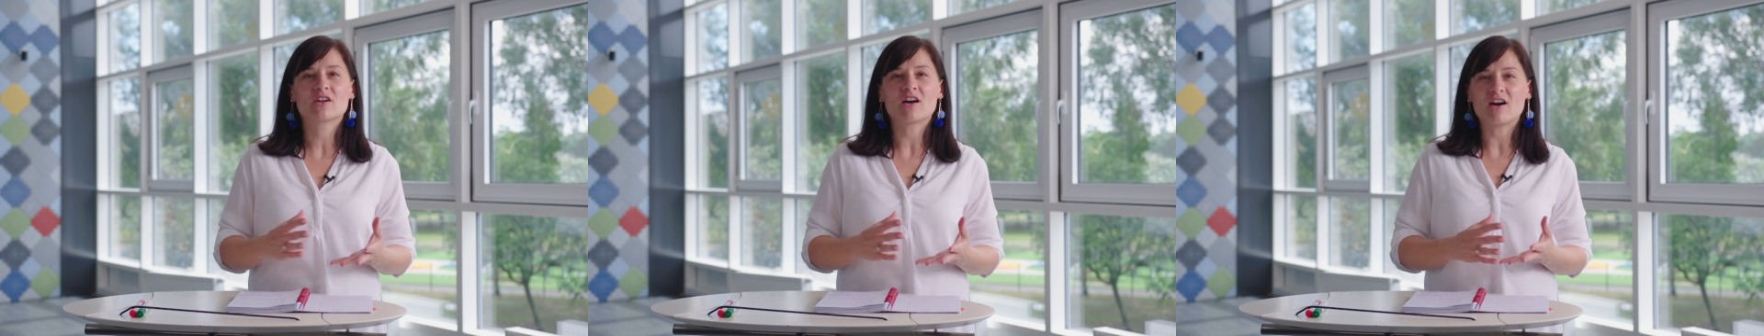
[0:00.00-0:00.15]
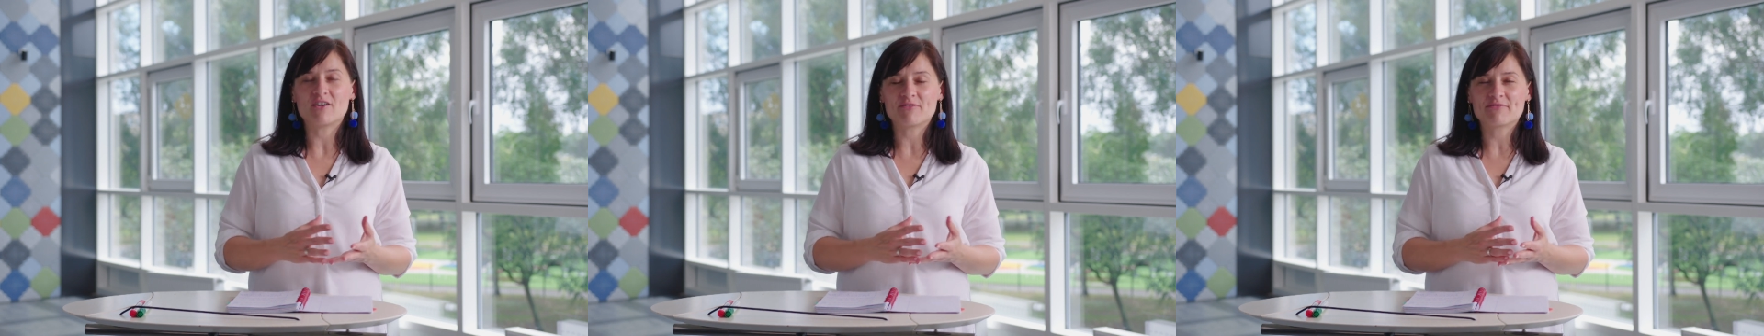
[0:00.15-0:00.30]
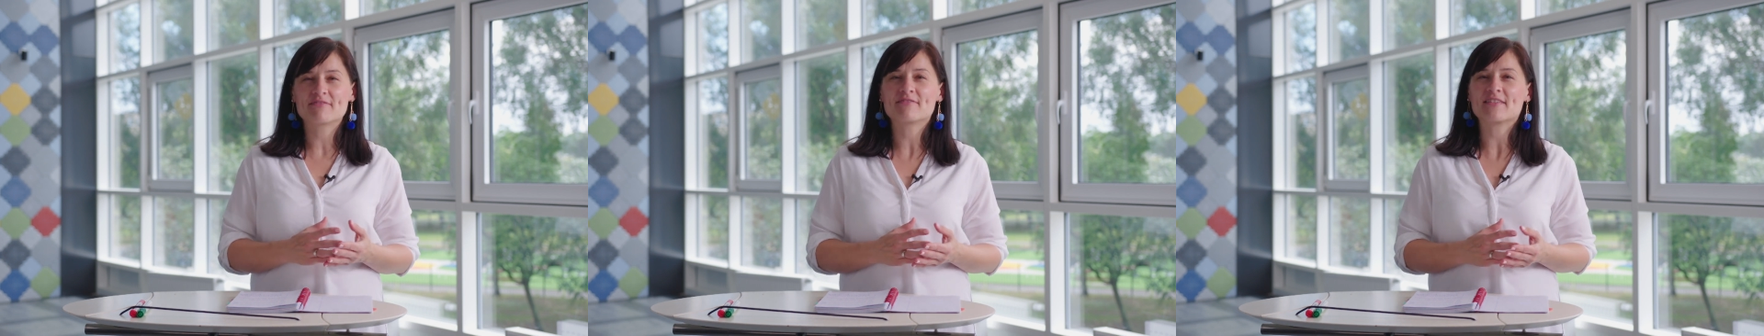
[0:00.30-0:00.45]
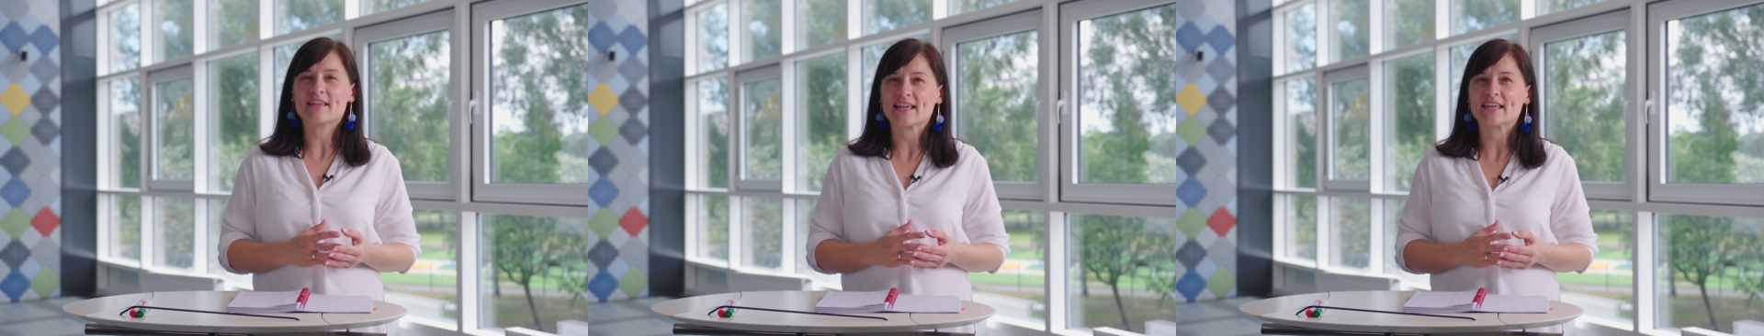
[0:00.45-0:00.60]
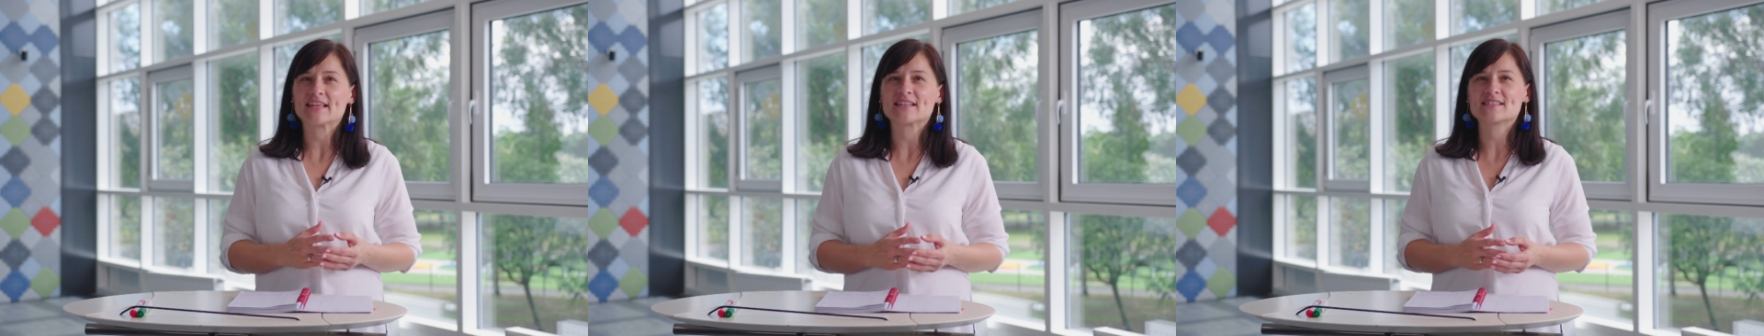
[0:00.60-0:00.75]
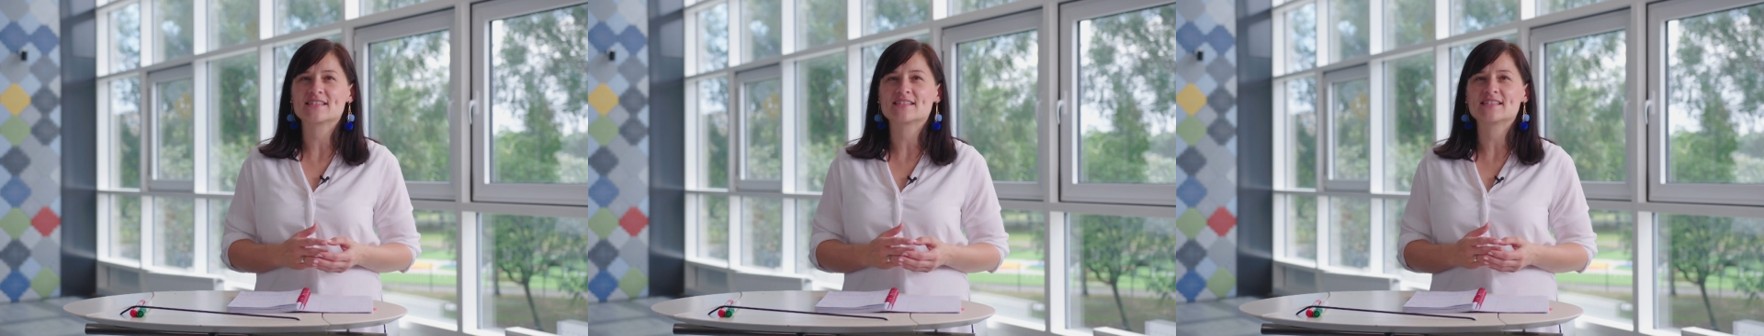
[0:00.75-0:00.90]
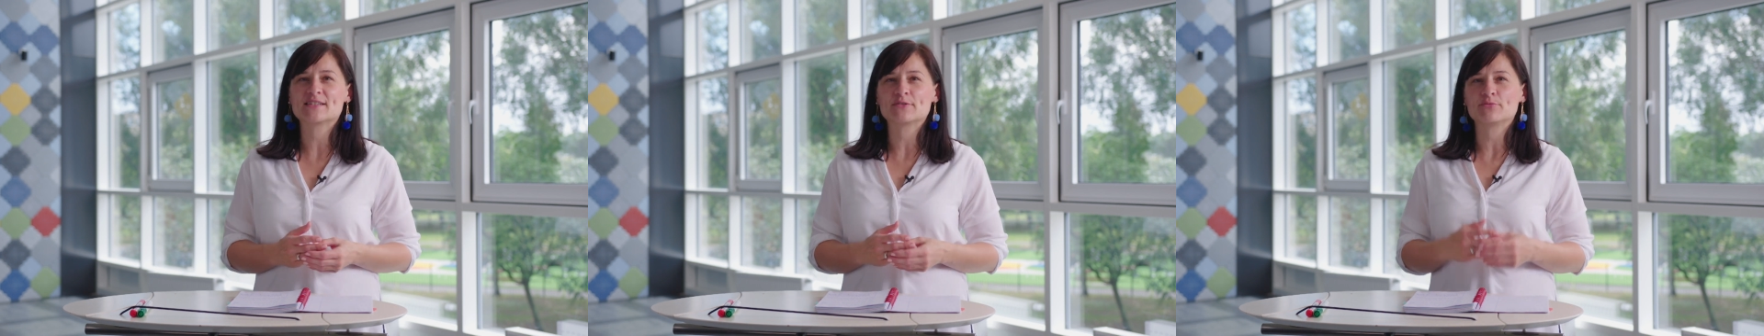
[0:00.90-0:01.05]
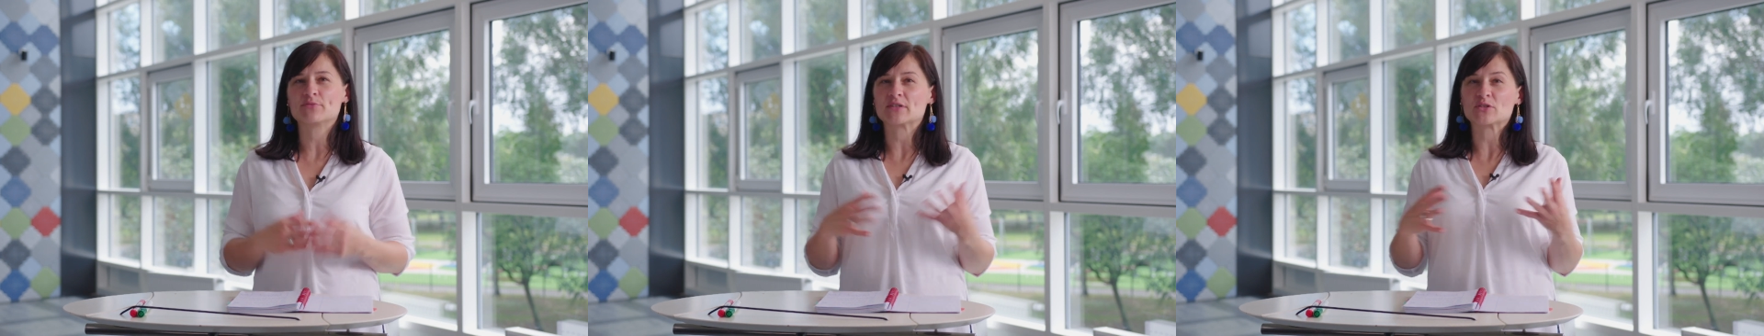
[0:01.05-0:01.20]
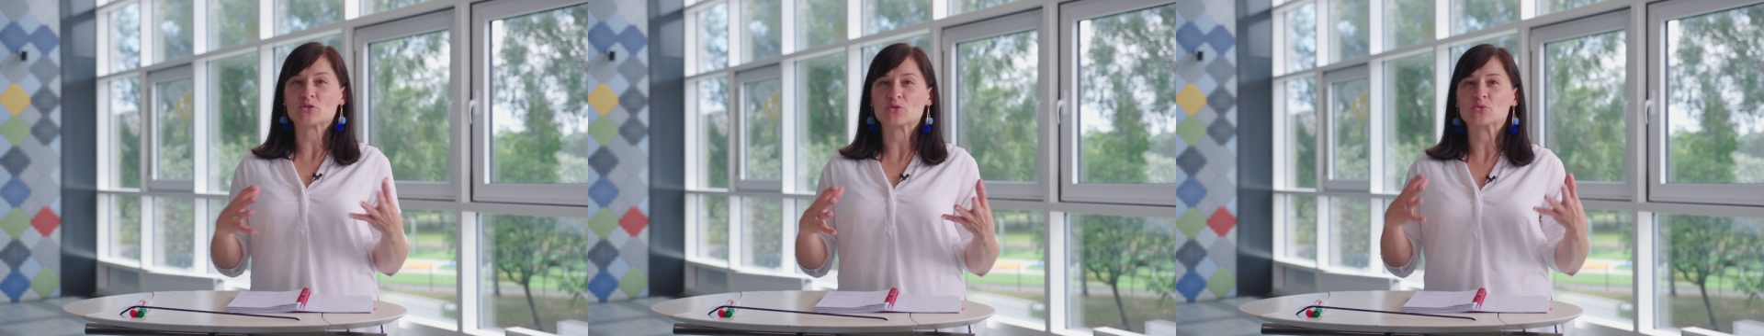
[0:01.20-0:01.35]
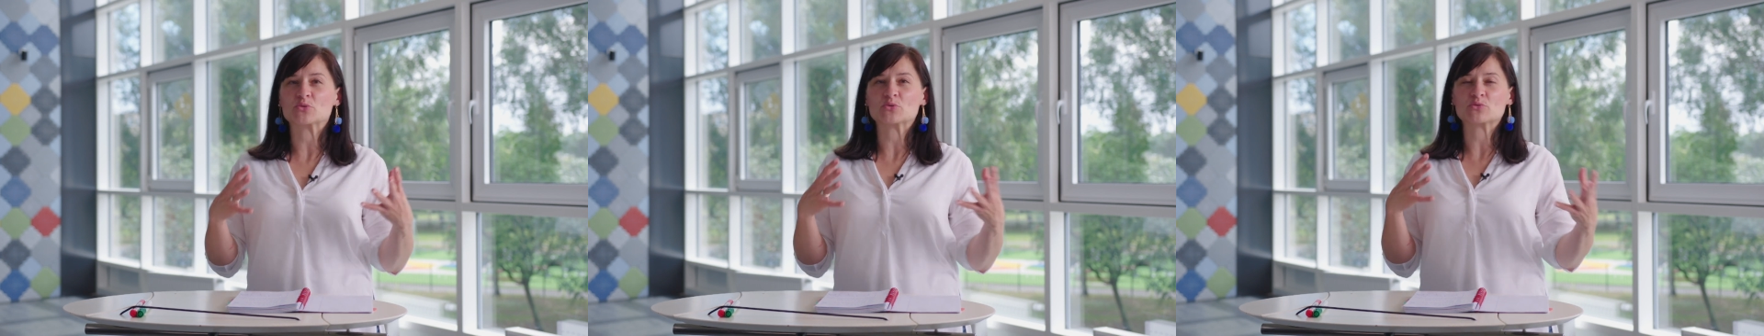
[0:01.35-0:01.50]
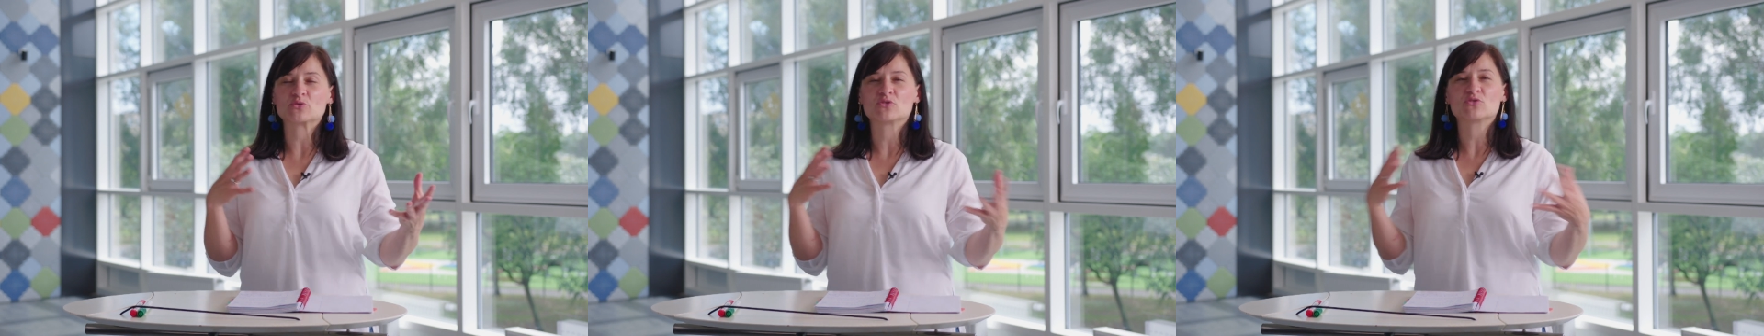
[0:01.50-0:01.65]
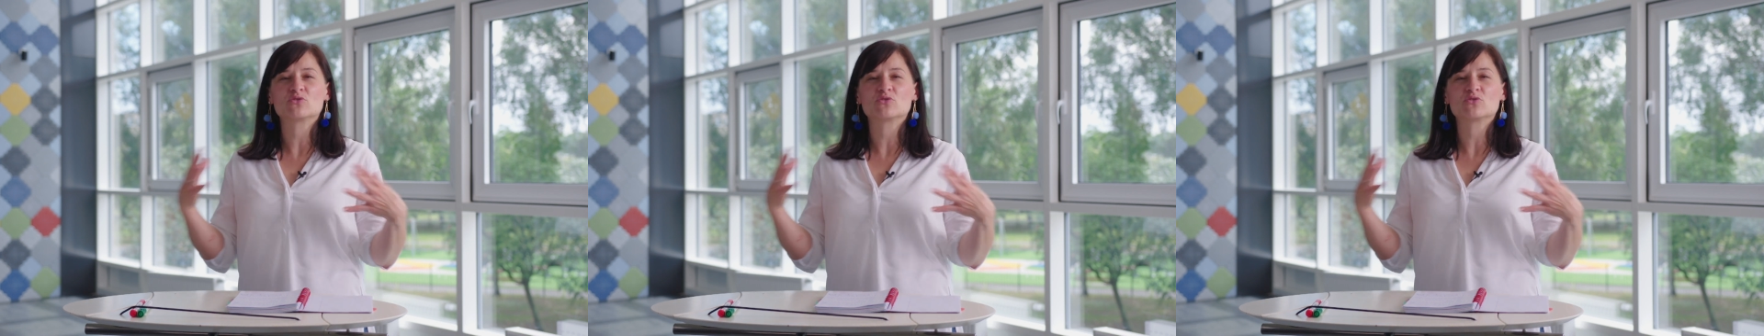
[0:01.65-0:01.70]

of things if we go